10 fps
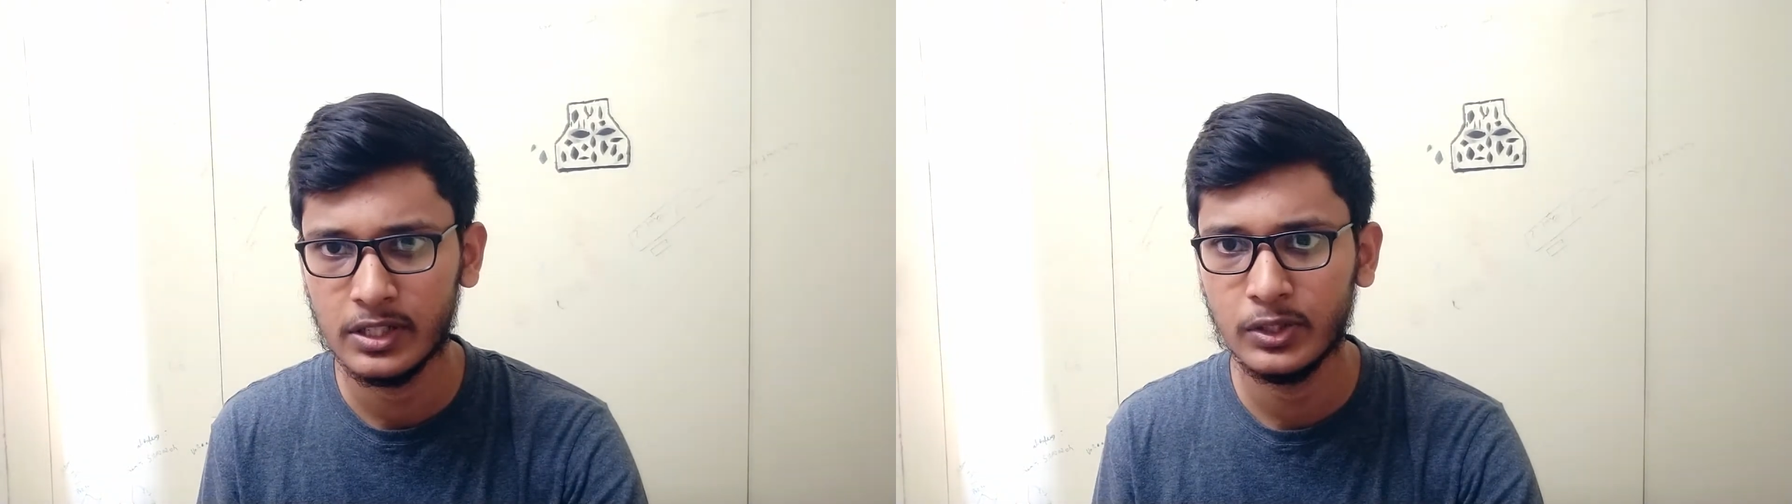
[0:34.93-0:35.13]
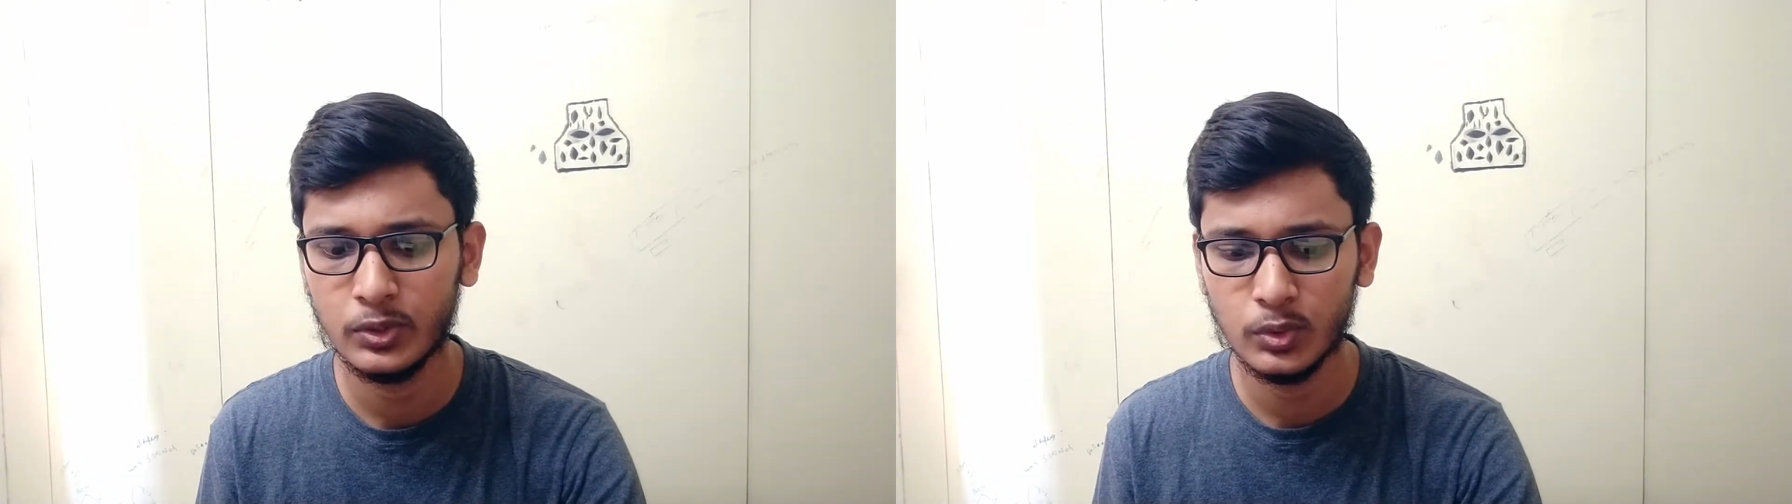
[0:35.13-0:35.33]

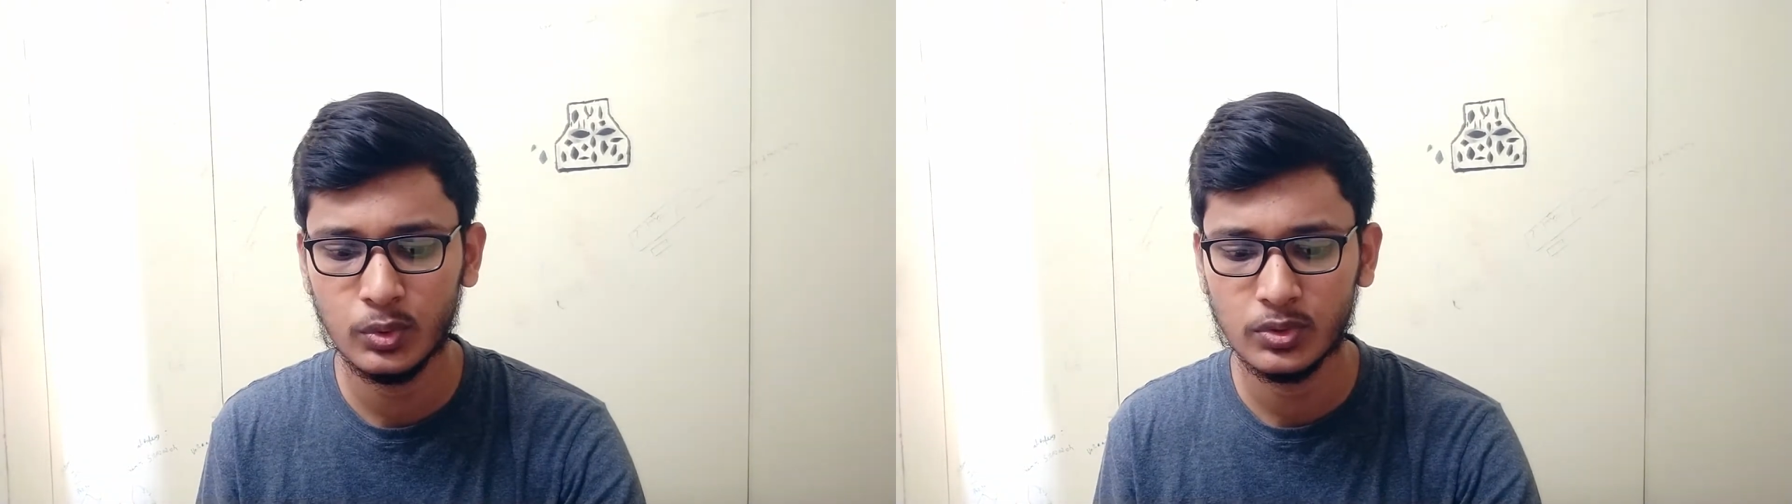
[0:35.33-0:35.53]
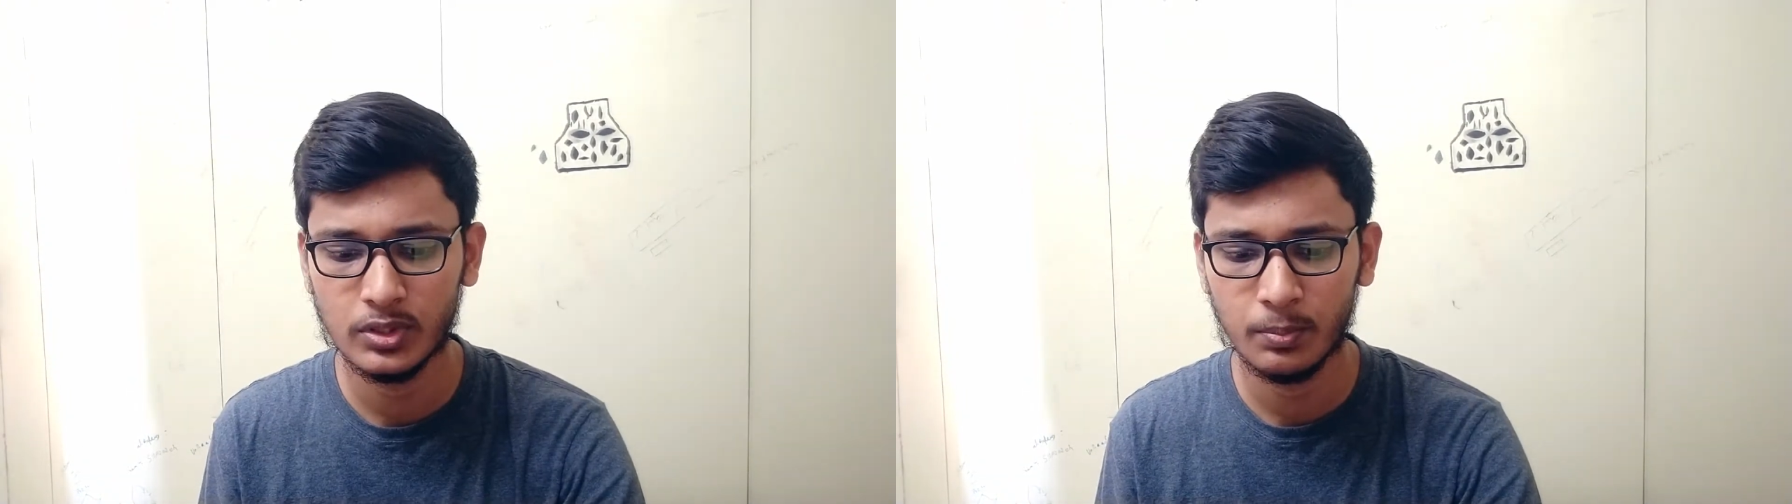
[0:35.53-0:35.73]
Zen
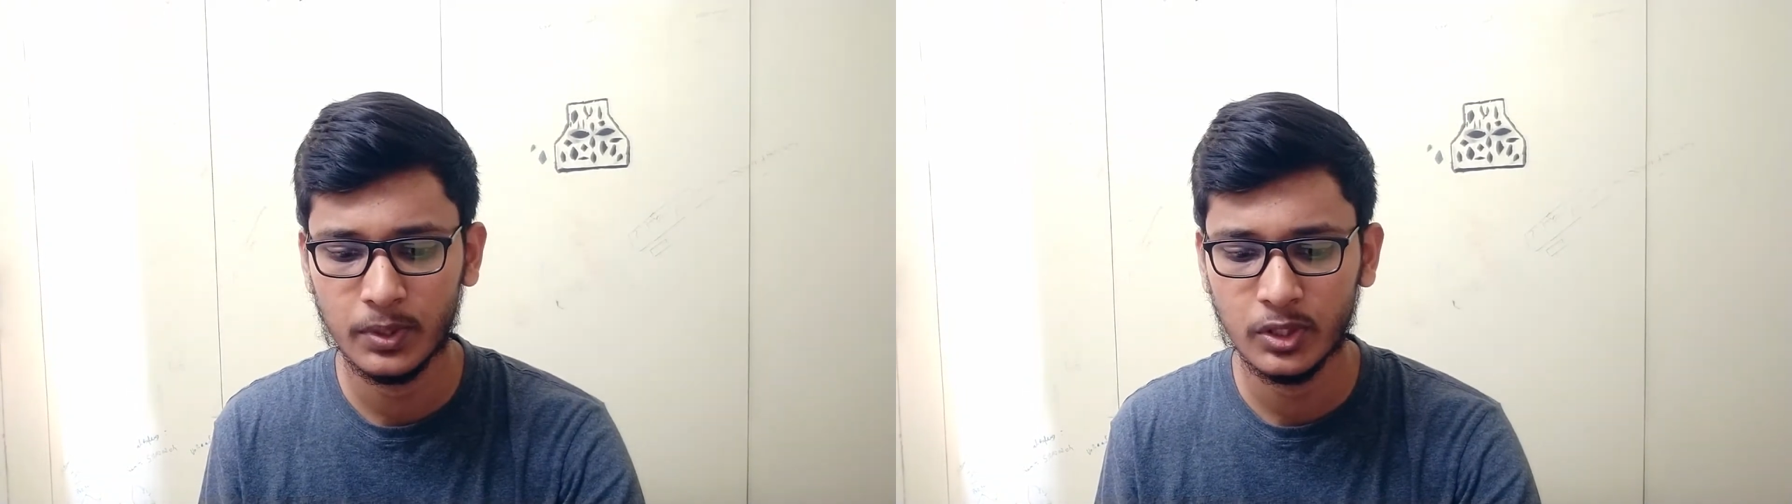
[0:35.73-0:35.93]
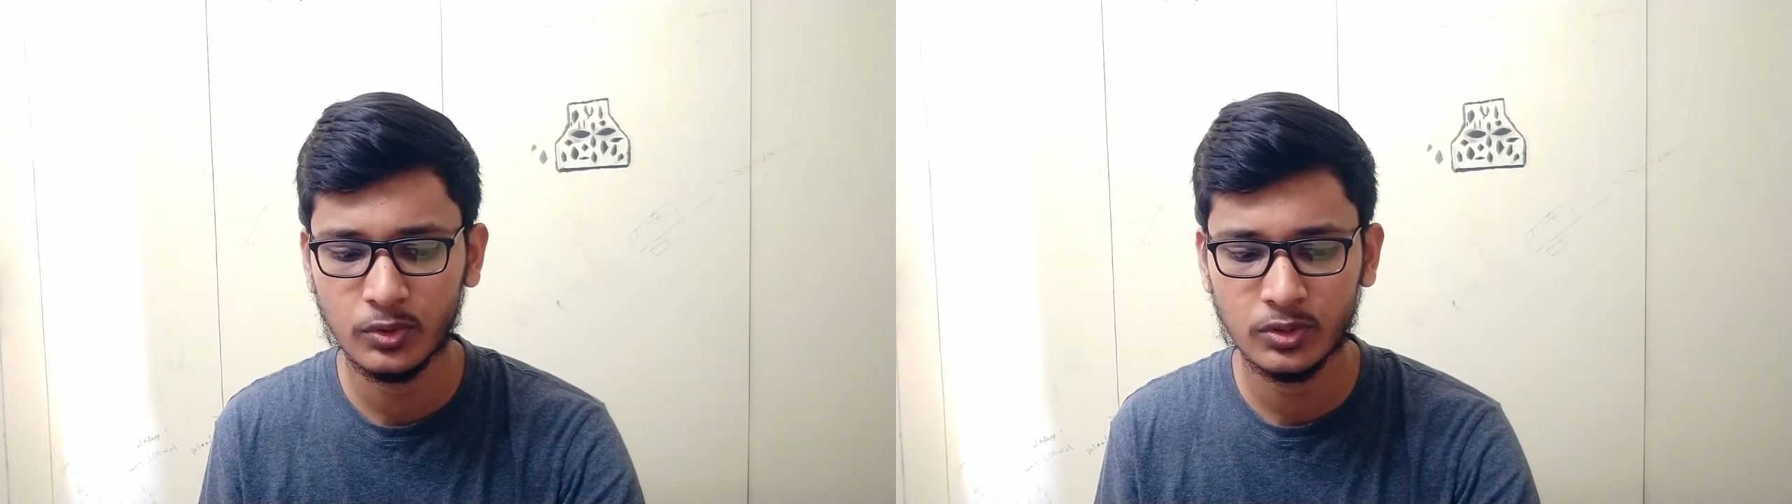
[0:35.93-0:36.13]
2
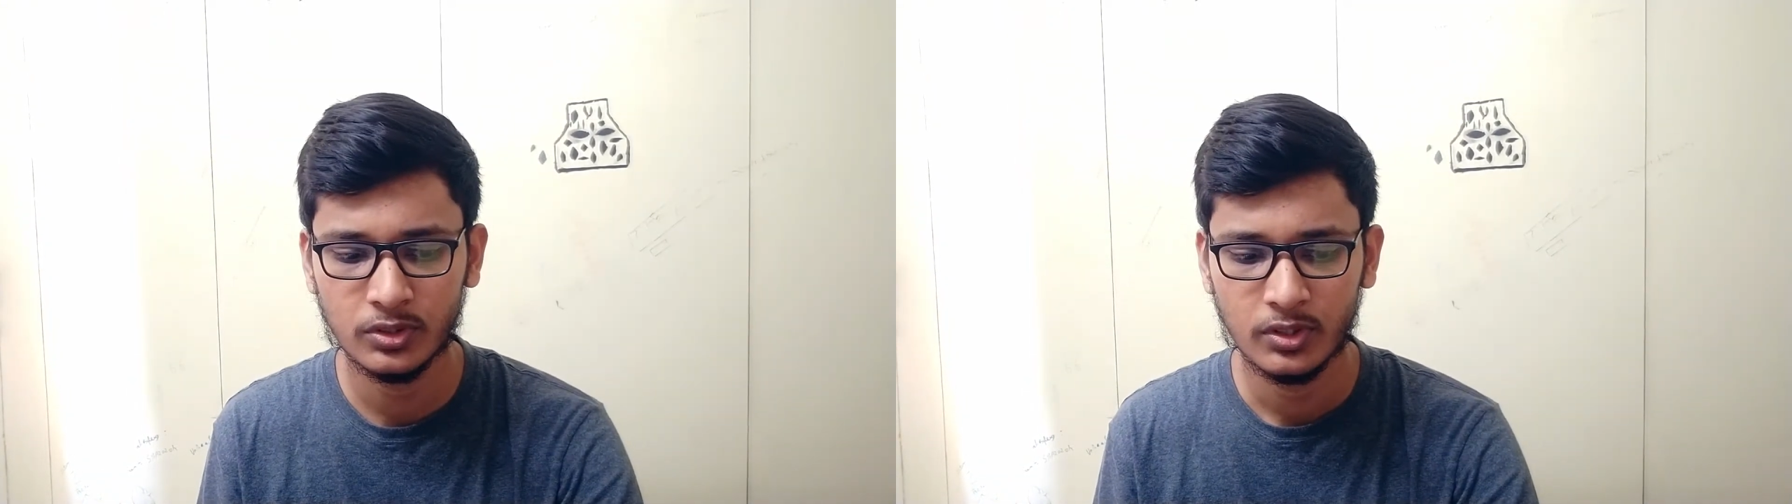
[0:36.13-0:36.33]
CPUs,